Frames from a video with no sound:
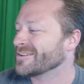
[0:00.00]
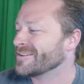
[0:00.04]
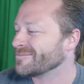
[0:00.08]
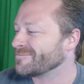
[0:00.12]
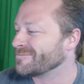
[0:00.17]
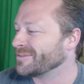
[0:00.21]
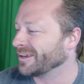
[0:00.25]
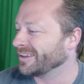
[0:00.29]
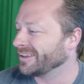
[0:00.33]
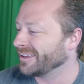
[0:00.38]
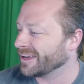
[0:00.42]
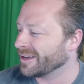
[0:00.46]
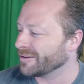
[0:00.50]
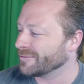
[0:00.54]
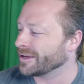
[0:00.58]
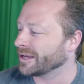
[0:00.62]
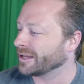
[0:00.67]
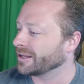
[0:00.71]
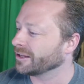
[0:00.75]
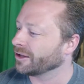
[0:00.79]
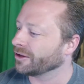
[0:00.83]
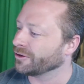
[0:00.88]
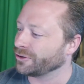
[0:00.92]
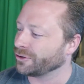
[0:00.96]
But yeah,
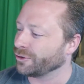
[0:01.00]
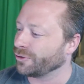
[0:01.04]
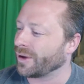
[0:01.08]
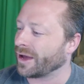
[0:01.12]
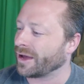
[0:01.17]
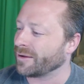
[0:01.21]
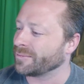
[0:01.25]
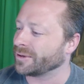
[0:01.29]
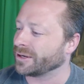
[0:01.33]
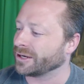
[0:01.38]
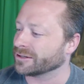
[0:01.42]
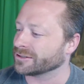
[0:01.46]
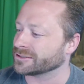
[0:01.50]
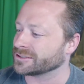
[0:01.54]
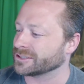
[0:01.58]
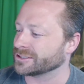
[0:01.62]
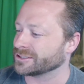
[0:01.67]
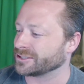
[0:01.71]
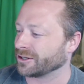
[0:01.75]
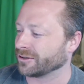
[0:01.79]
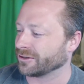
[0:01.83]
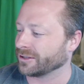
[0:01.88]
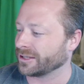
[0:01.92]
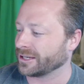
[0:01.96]
man, no, you have been here
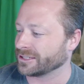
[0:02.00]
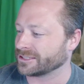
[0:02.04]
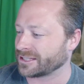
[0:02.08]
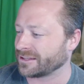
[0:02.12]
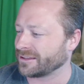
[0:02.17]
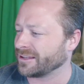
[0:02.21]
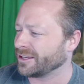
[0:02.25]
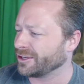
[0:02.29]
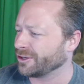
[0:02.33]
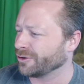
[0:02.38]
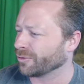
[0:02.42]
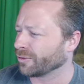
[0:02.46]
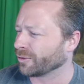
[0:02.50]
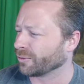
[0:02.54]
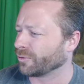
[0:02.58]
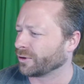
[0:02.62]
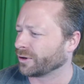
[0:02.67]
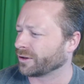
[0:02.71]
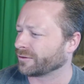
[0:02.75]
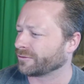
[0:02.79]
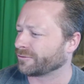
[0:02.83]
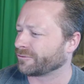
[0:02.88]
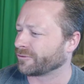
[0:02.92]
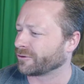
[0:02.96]
since the early days. I think you were one
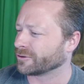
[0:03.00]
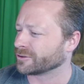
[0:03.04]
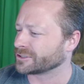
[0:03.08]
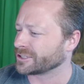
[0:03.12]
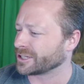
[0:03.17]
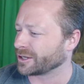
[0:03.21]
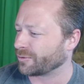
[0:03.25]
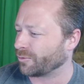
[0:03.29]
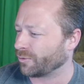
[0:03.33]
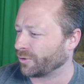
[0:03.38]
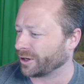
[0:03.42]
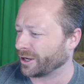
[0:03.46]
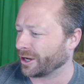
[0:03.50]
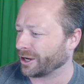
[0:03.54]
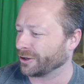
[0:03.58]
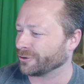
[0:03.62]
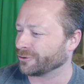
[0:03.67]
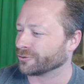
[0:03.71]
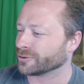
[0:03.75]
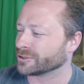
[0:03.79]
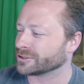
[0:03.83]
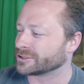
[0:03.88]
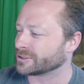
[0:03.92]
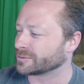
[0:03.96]
of the first like
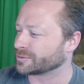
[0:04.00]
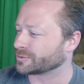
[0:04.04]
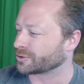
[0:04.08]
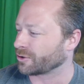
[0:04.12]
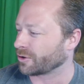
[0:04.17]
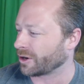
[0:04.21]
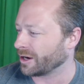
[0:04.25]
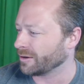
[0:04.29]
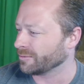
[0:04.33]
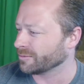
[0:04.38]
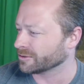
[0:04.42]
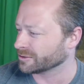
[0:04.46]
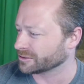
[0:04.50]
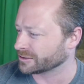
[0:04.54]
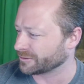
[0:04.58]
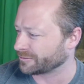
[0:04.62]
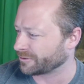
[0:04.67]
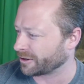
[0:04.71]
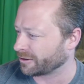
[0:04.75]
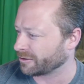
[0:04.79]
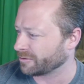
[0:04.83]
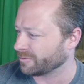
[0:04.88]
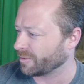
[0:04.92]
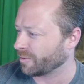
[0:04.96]
100 subscribers, if
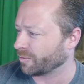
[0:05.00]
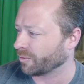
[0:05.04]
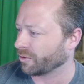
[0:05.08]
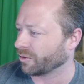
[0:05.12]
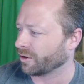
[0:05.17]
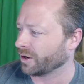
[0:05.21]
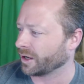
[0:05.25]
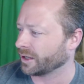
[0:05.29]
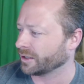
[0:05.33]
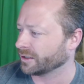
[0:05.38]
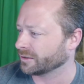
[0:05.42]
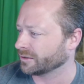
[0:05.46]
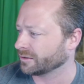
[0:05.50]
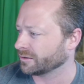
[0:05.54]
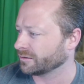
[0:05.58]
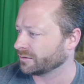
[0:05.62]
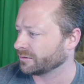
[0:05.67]
I remember right.